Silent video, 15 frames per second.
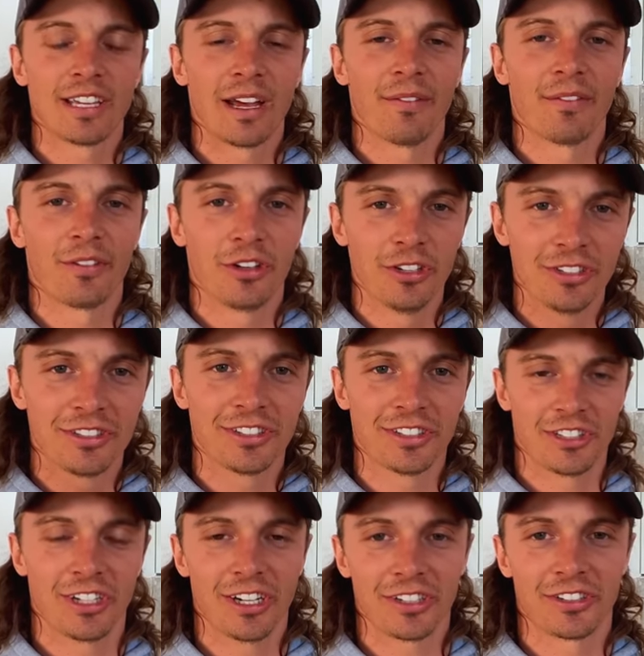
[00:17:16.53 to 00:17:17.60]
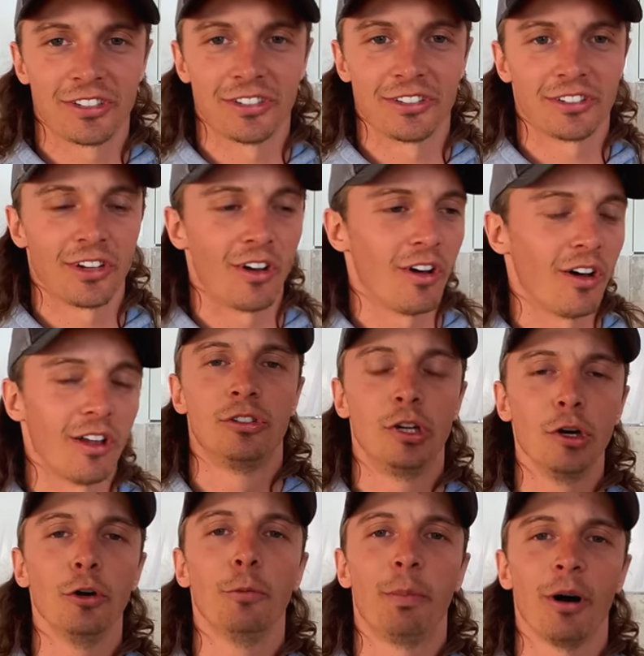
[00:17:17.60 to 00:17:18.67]
have good suggestions on
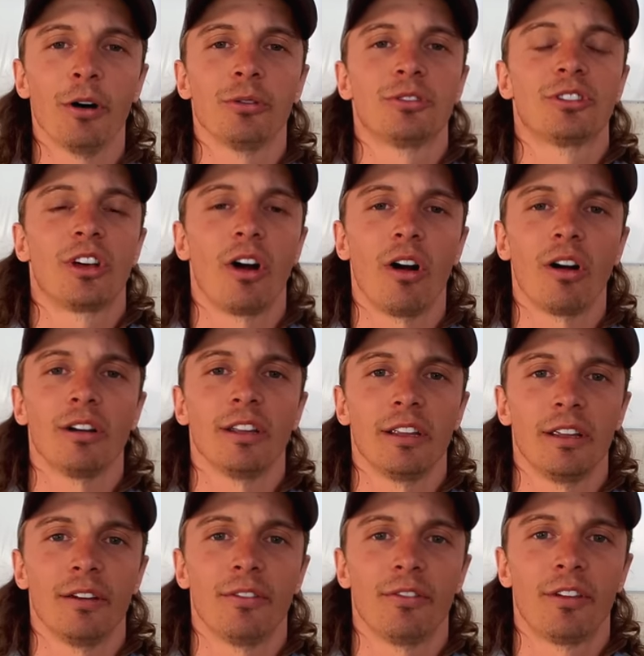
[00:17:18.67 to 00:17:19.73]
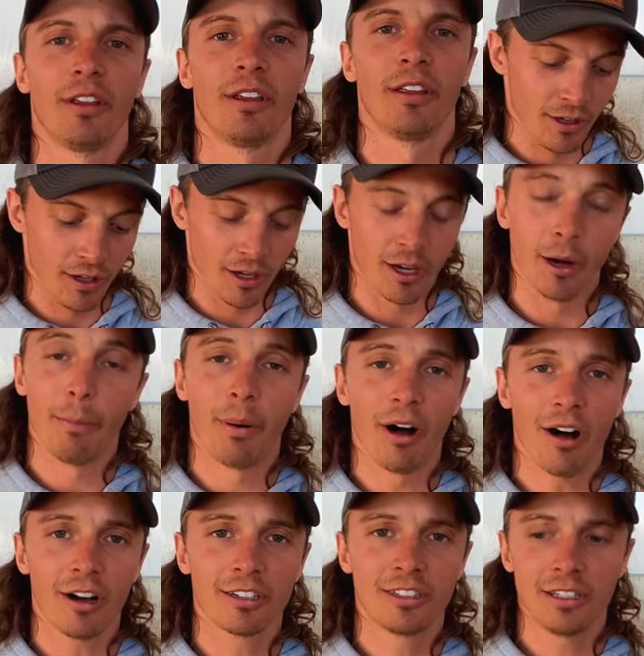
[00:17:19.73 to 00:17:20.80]
two-post car lift, uh,
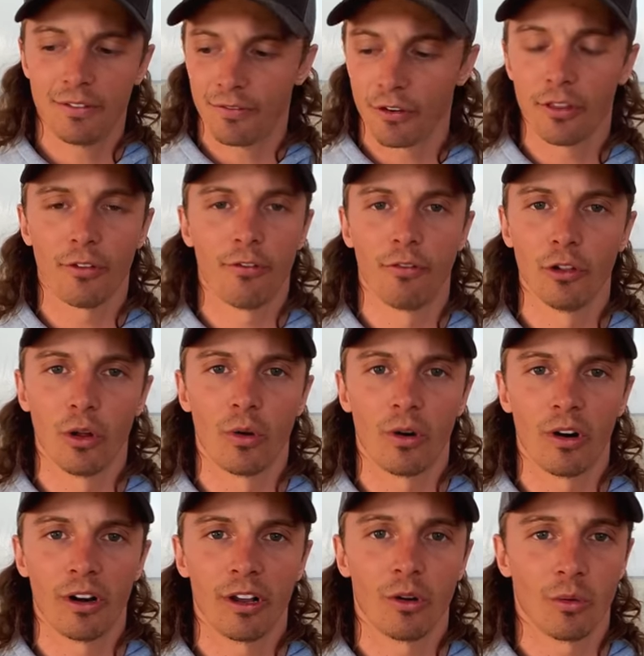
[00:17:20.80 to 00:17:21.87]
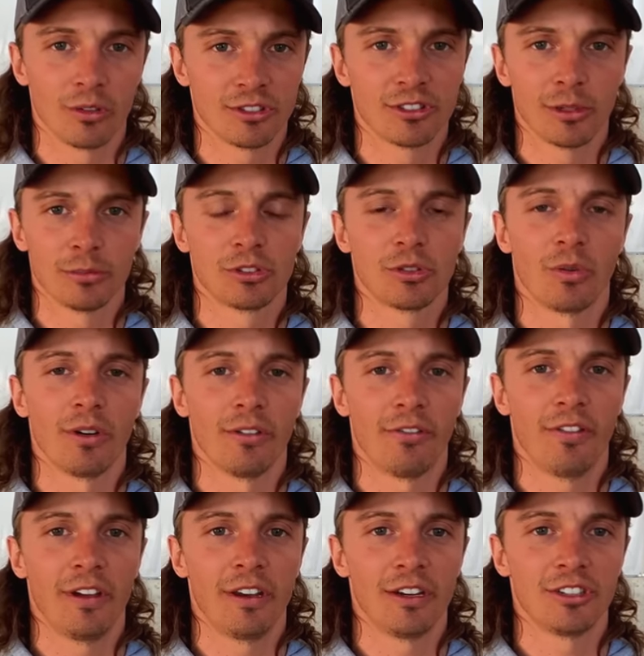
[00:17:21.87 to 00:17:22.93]
epoxy for the flooring or some sort of
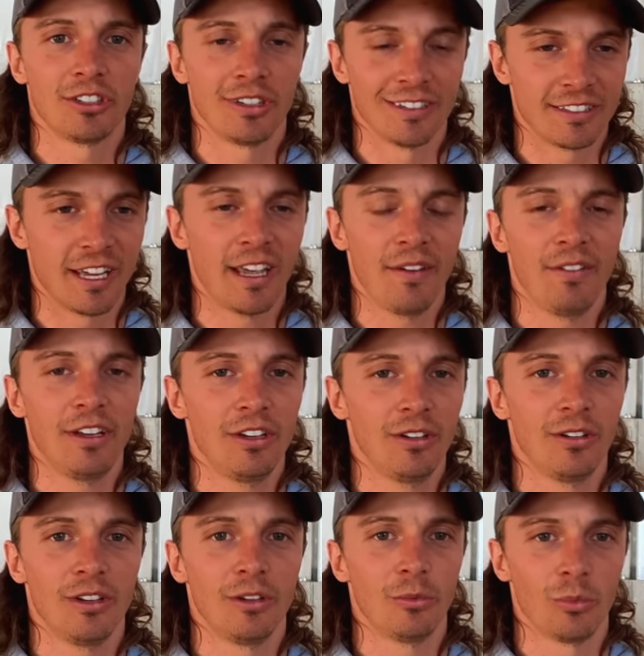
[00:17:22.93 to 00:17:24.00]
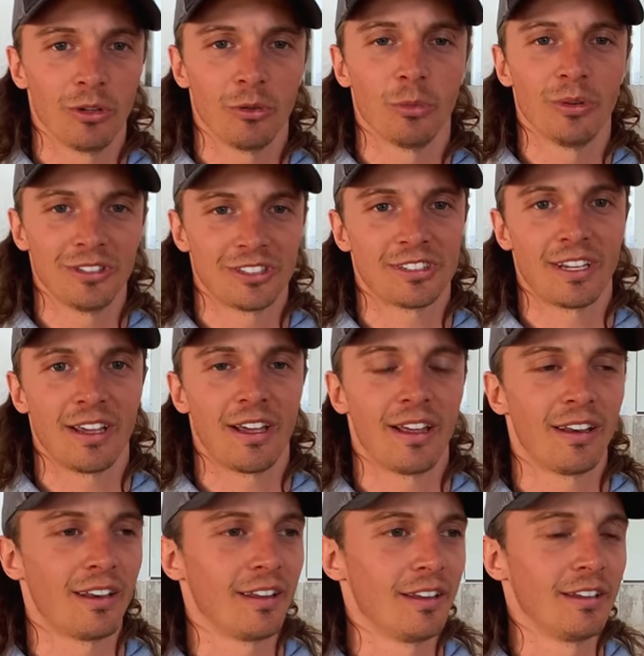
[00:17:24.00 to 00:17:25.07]
finish that's heavy duty and will
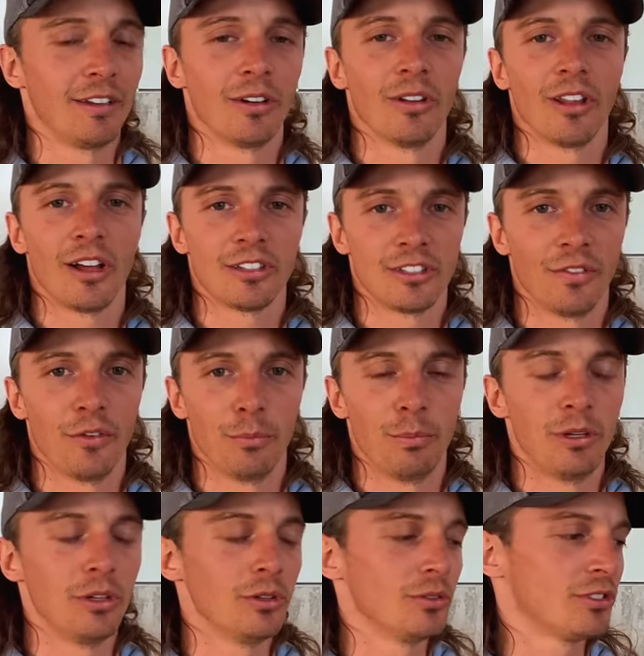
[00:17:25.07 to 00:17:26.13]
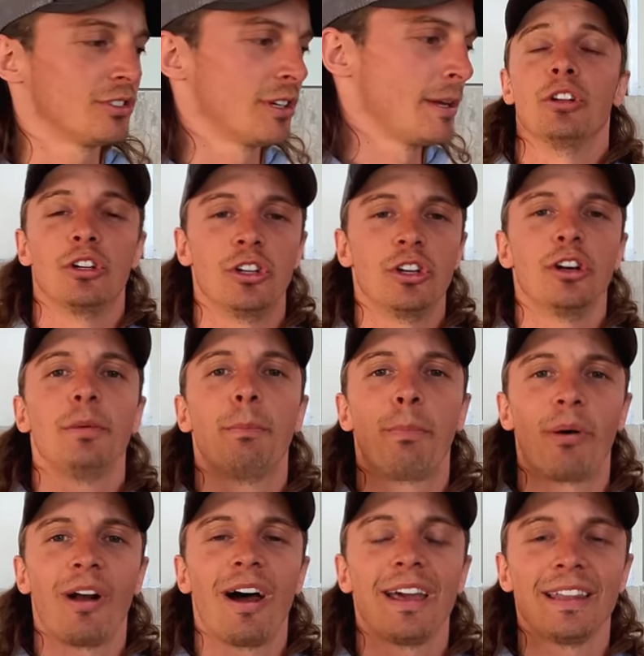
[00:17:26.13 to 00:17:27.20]
withstand, you know, lots of abuse. Good
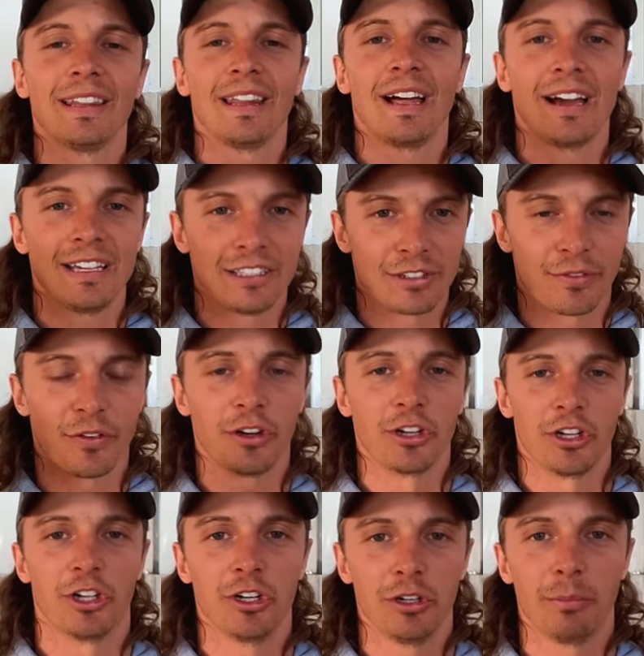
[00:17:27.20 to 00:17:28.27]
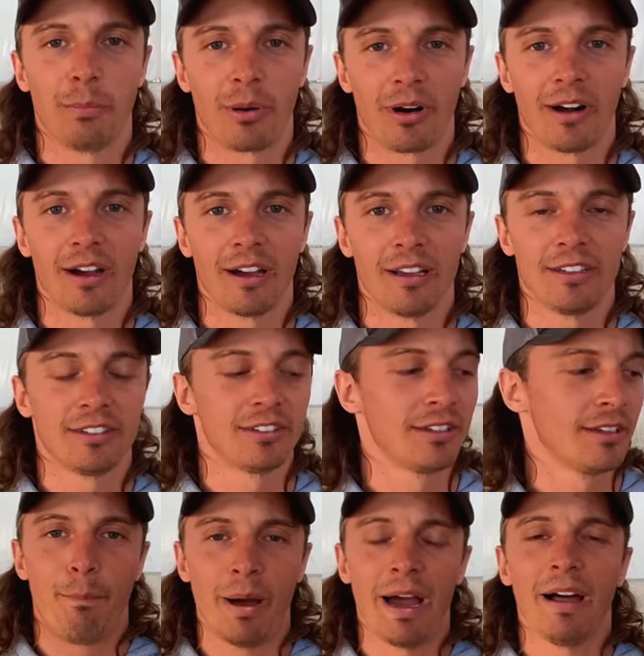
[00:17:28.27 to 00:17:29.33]
bright lights for a good price.
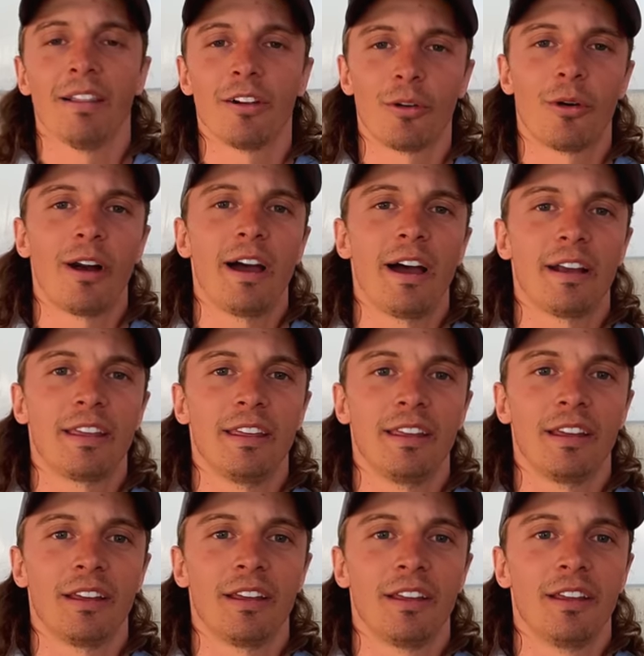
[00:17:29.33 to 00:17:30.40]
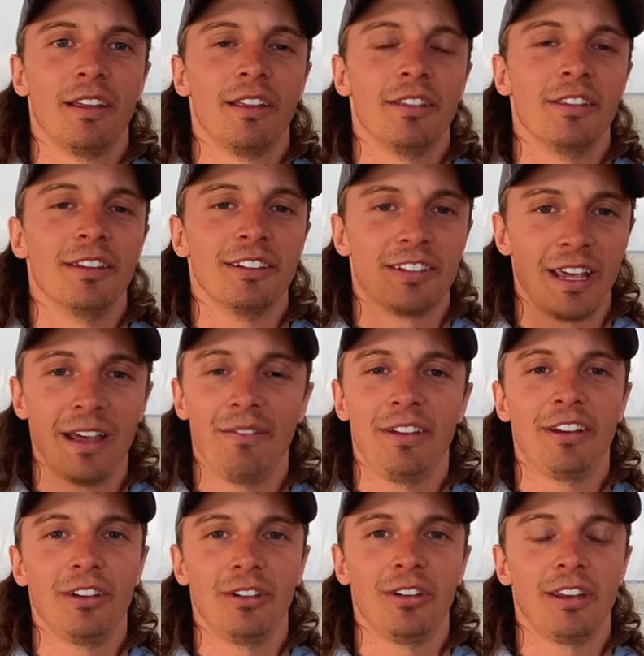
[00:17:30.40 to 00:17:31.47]
Pallet racking that's heavy
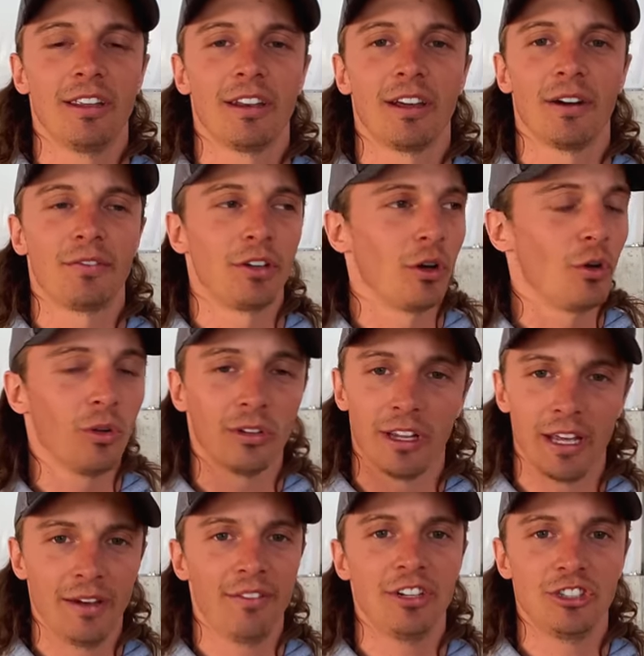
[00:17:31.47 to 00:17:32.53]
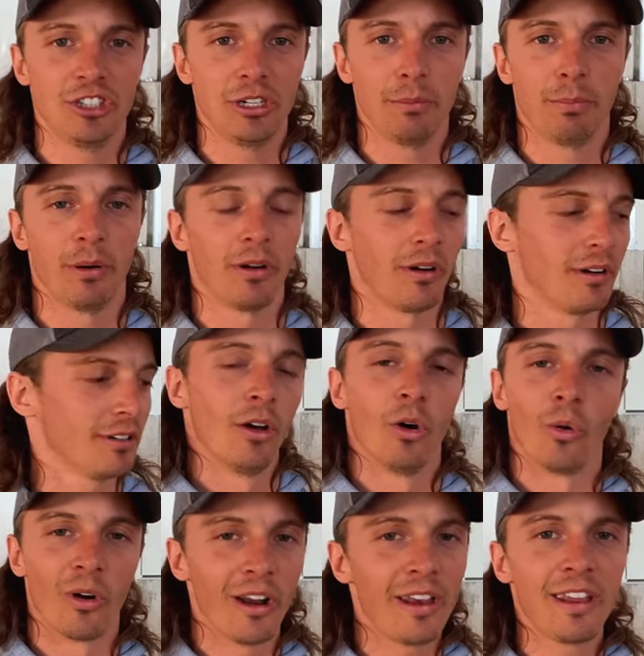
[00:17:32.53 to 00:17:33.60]
duty enough to hold heavy Jeep parts
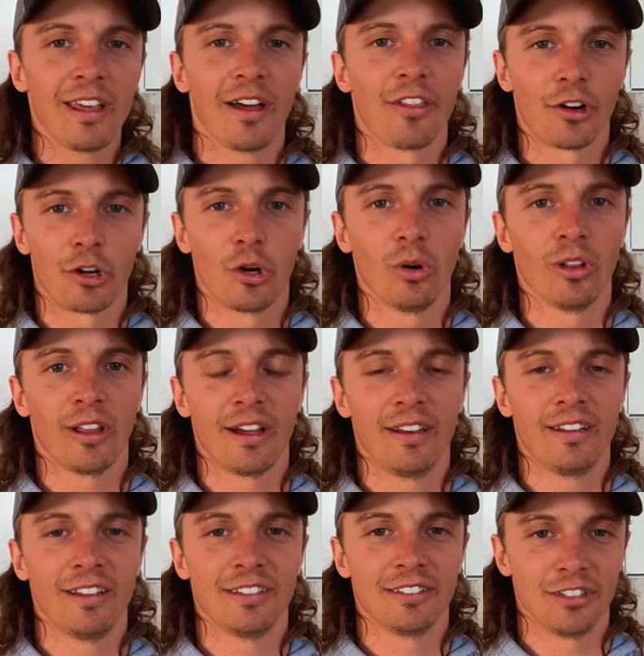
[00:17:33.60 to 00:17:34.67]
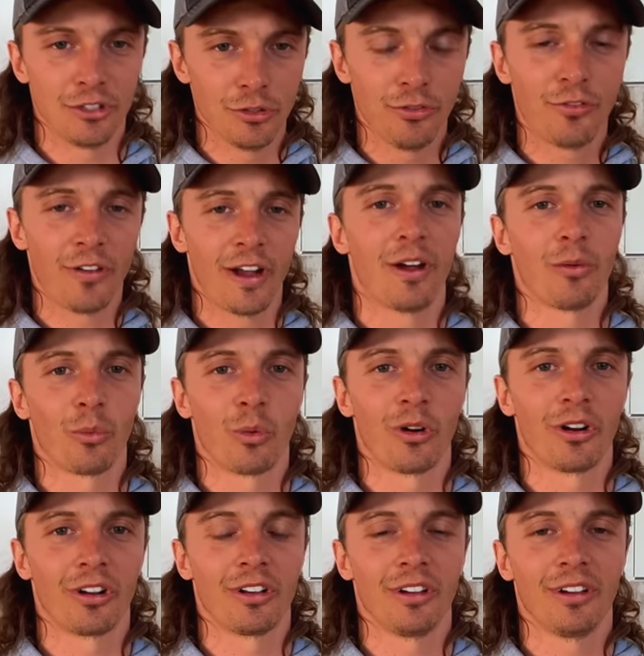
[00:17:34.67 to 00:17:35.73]
or any other cool ideas that you found
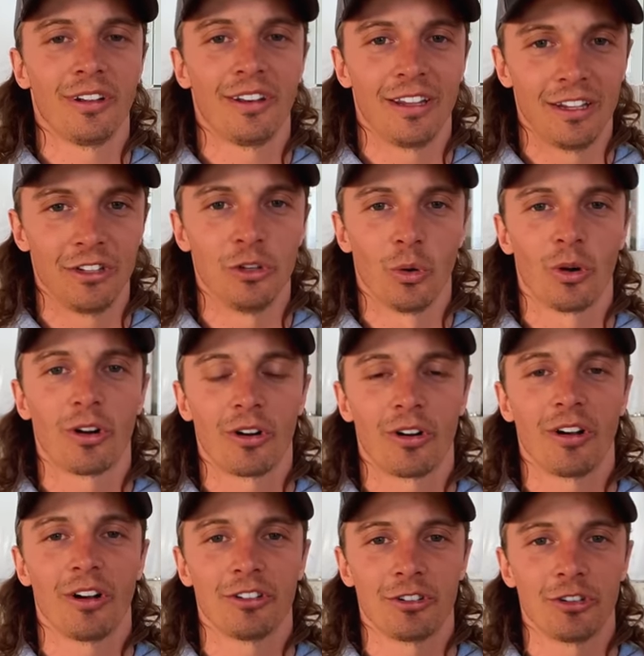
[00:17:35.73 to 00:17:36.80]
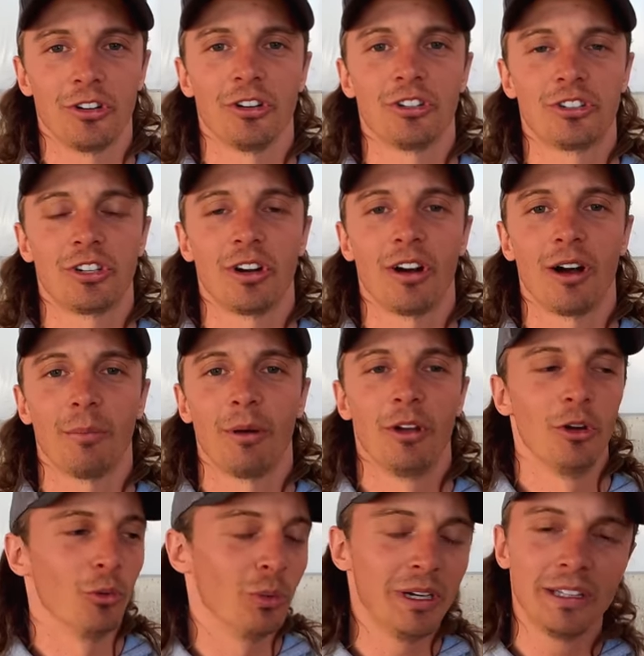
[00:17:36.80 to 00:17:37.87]
work good in your garage or your shop.
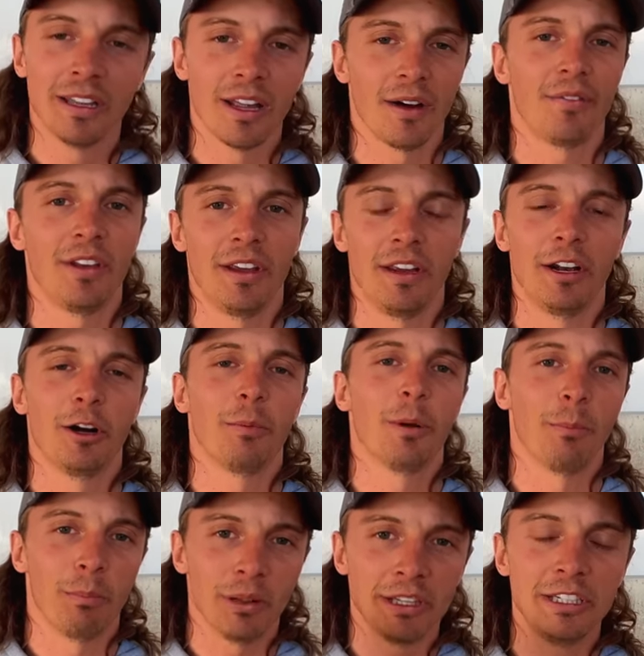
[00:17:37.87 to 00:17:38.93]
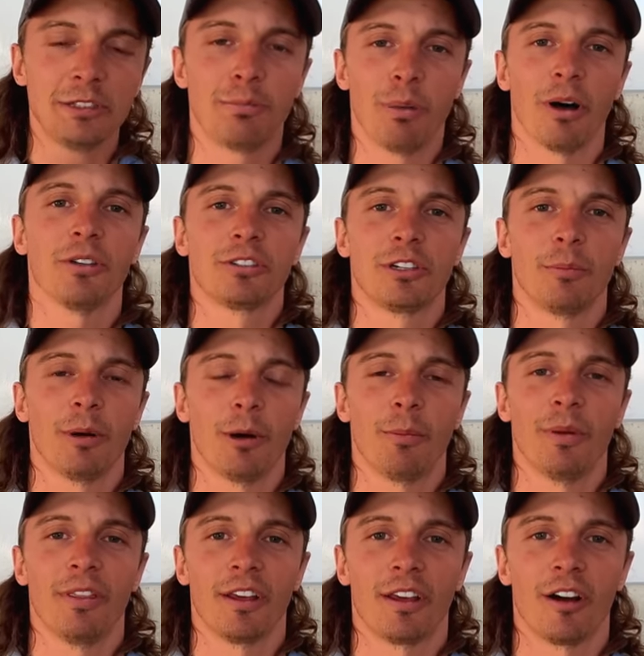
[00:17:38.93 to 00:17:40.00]
We'd love to hear them and please post them up
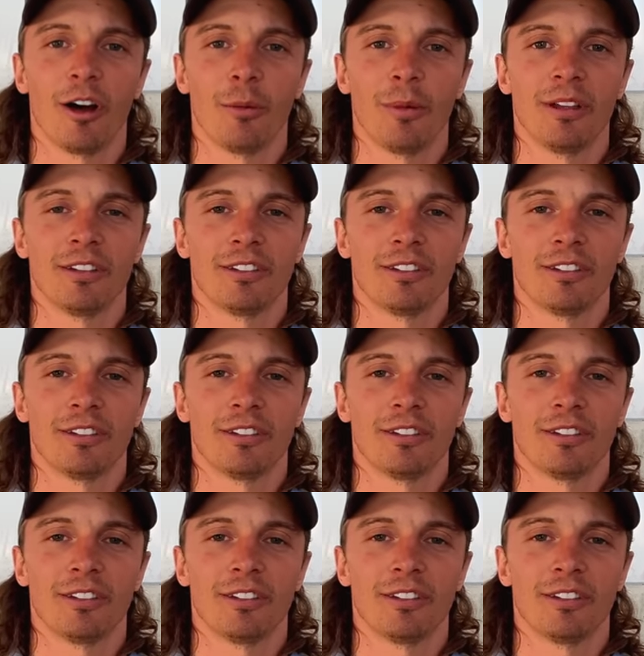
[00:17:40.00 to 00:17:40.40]
in the comment